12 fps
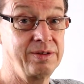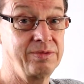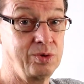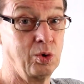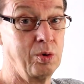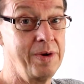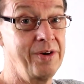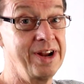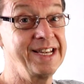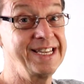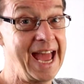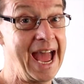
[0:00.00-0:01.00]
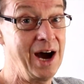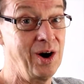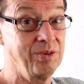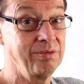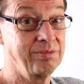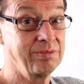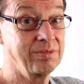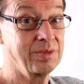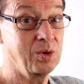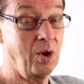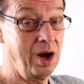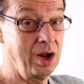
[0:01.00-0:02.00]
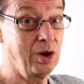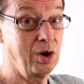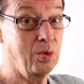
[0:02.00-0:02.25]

door mirror down, quite a long